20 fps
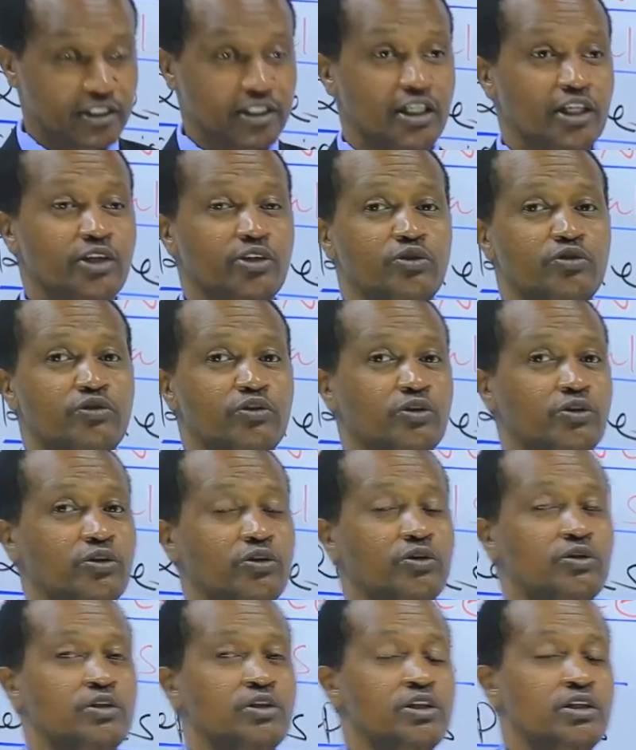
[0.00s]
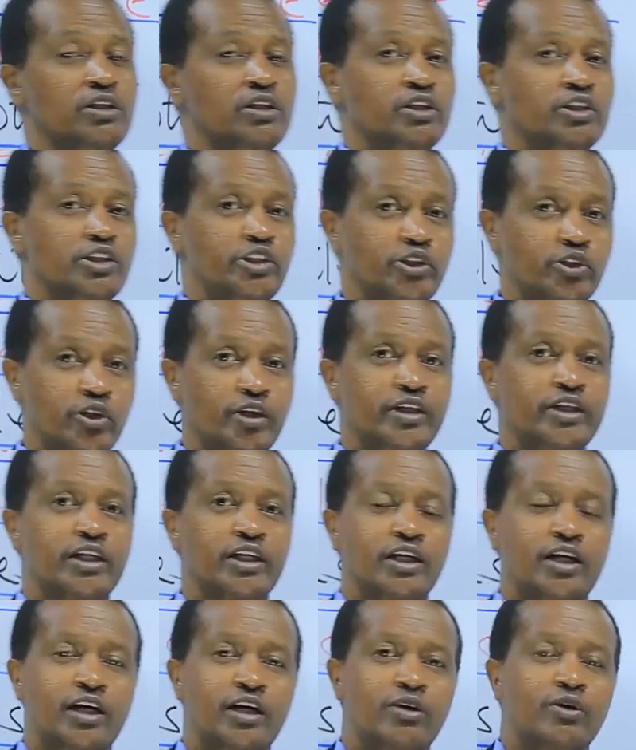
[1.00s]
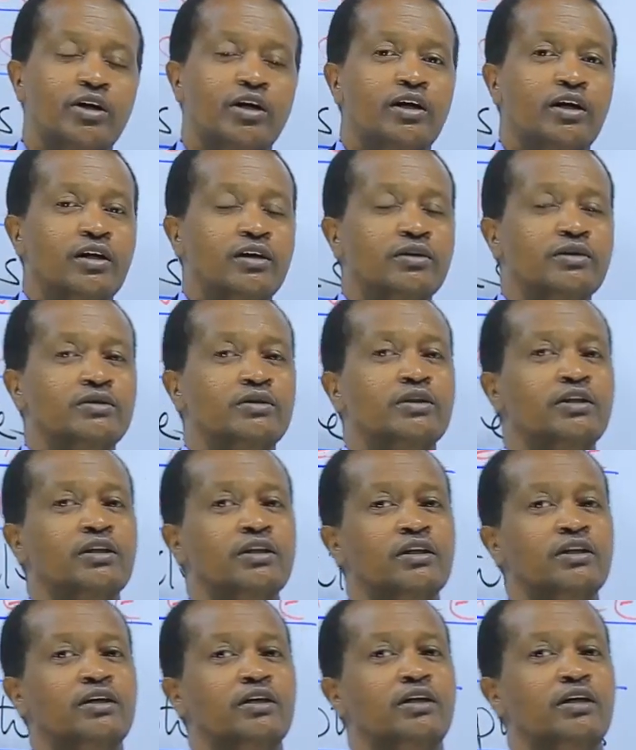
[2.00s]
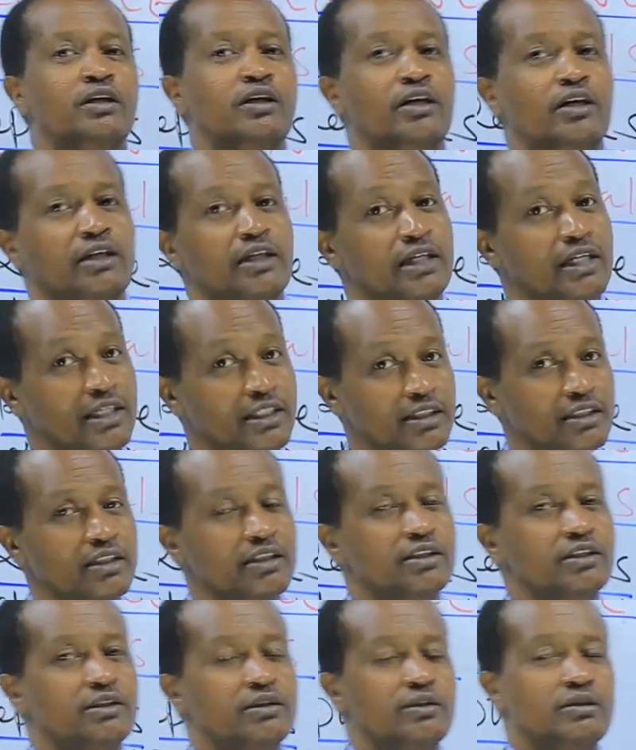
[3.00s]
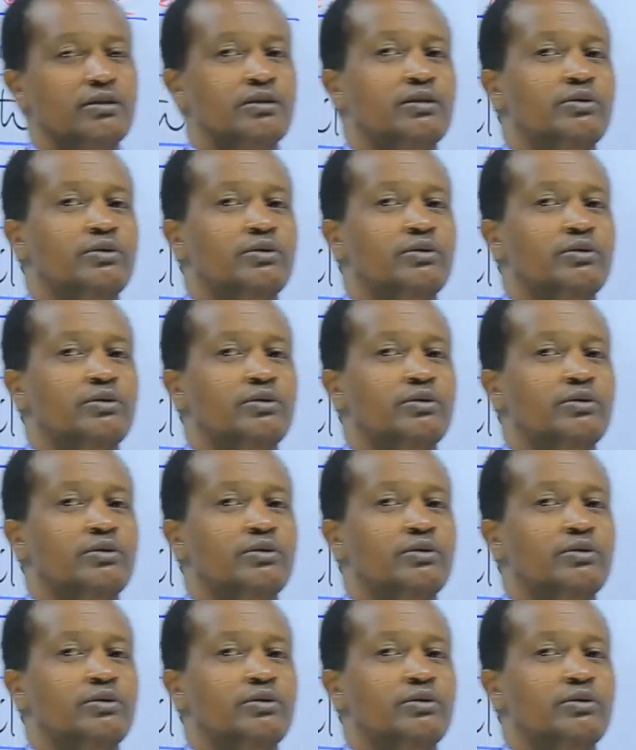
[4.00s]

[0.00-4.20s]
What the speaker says: Thank you for joining our classes.